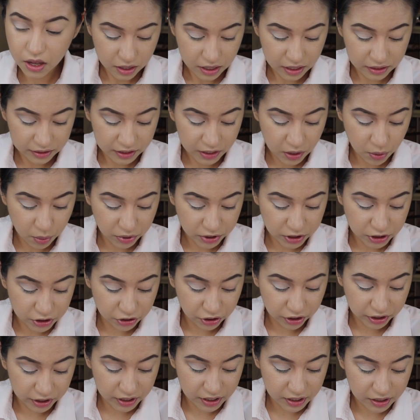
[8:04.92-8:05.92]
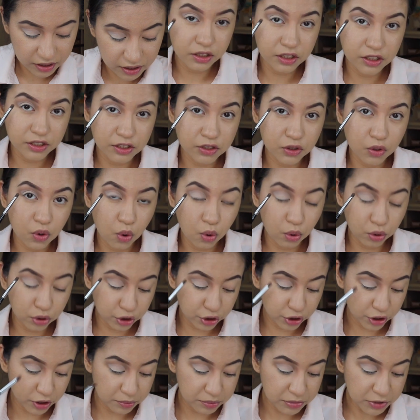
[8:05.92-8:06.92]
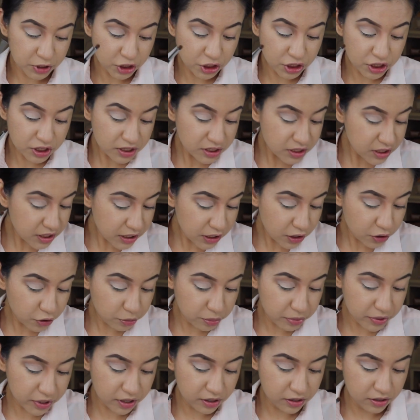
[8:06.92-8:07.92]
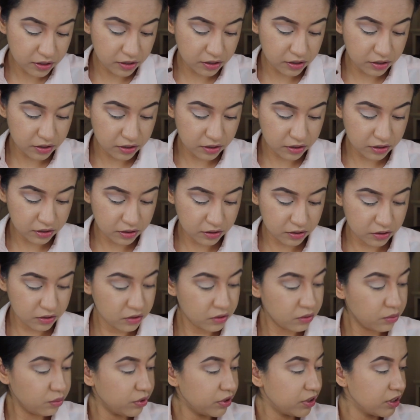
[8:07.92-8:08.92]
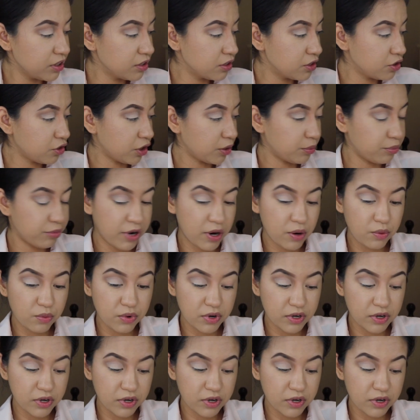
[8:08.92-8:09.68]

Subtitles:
I think I want to darken this corner up just a little bit with this dark brown